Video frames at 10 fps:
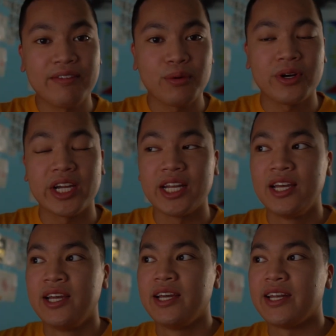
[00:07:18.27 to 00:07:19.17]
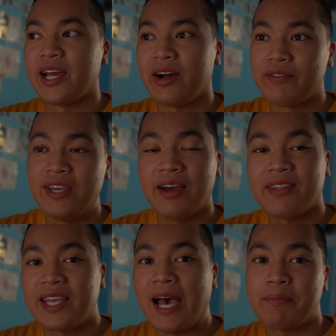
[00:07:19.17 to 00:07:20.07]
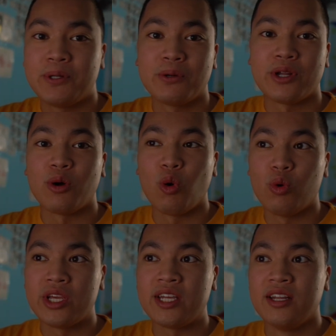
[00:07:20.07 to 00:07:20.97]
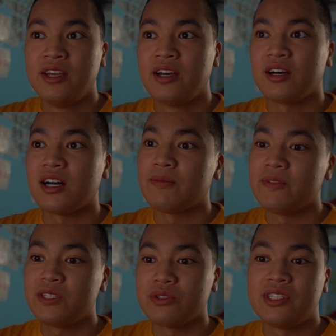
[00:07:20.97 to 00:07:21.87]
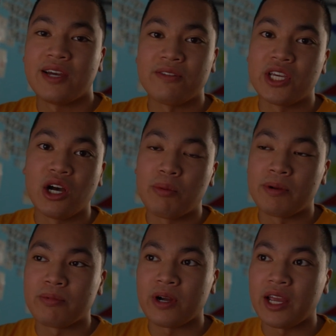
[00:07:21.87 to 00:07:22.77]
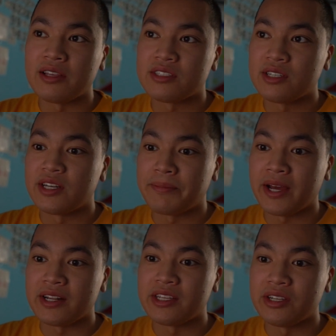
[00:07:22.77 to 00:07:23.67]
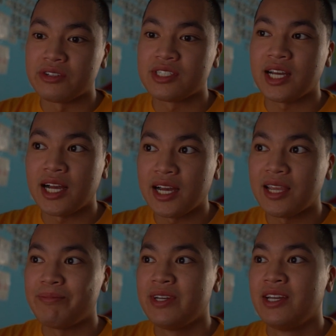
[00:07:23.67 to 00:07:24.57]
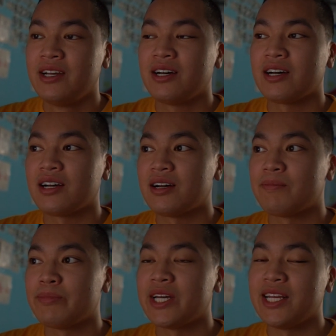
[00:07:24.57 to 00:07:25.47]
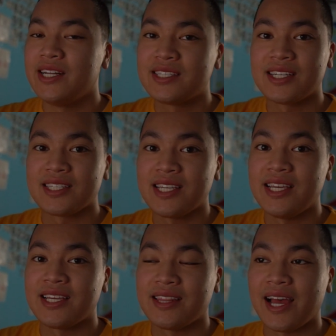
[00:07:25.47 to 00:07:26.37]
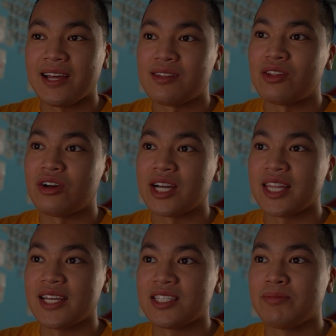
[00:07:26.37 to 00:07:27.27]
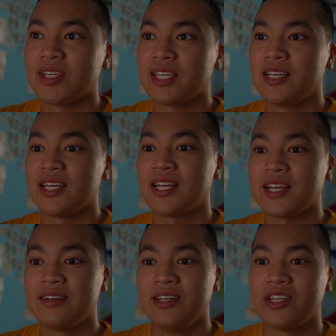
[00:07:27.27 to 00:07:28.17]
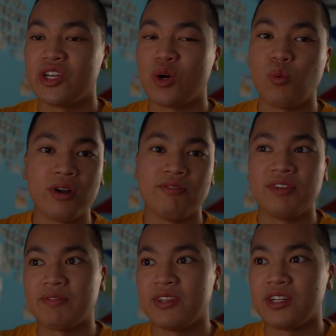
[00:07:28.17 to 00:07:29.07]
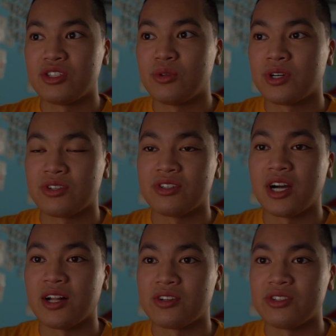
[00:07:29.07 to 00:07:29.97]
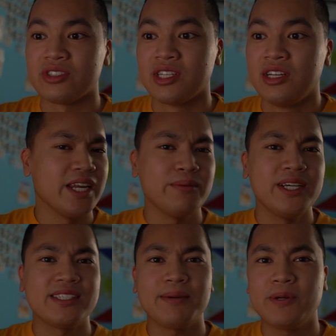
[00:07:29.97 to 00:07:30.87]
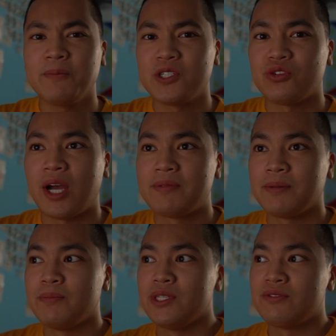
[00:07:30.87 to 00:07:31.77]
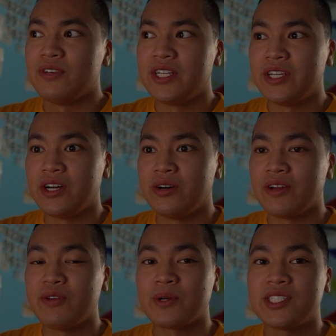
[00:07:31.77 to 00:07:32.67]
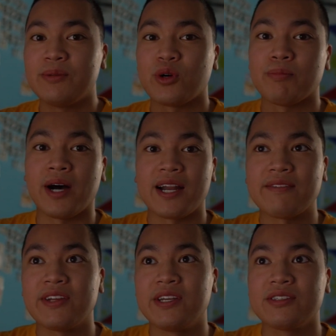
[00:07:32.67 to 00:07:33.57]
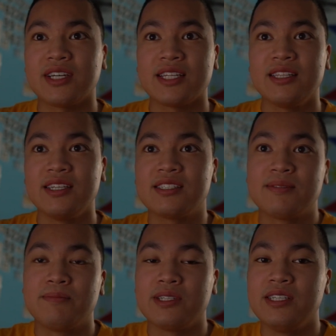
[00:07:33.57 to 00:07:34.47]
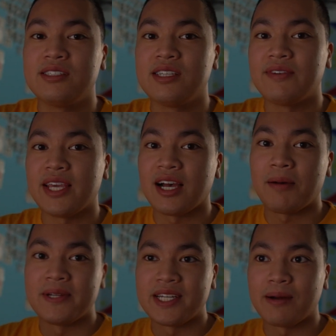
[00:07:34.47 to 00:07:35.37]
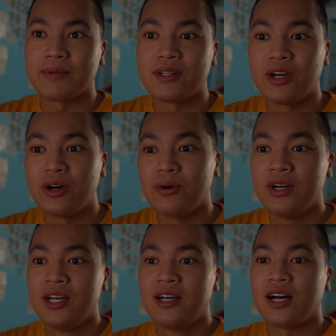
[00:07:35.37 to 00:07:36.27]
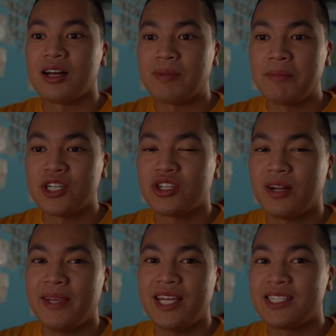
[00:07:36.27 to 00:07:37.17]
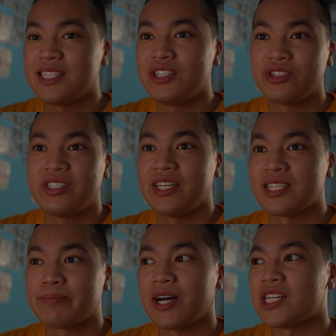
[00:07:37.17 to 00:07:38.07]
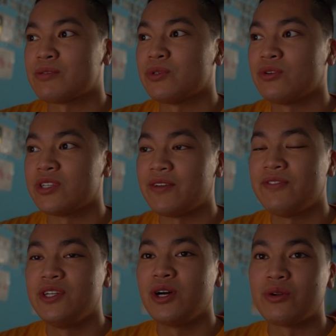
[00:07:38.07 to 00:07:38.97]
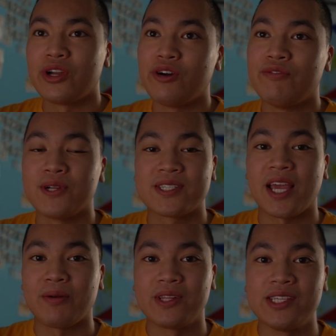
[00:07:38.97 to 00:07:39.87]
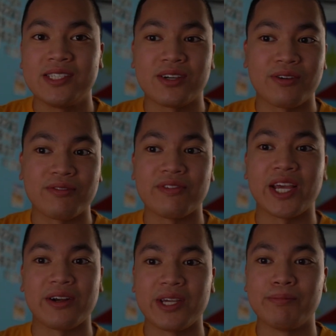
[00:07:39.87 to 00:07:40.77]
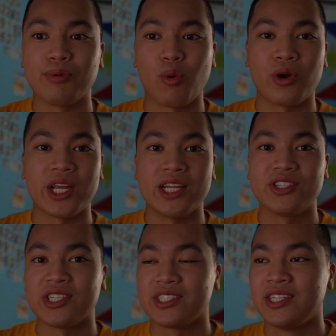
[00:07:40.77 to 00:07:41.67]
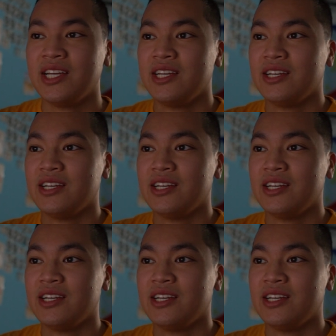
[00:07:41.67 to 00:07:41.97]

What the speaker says: for it. Now, if you have the capital to hold it, this will definitely go up in price in about a year's time. But it is going to take that long, I think, to be hitting, you know, $150 to $200. Anyways, that pretty much wraps up this video. If you want to see more botting videos like this, please leave a comment down below. I'm going to try to make it as interesting as possible. If you don't know, foot site releases are very boring and just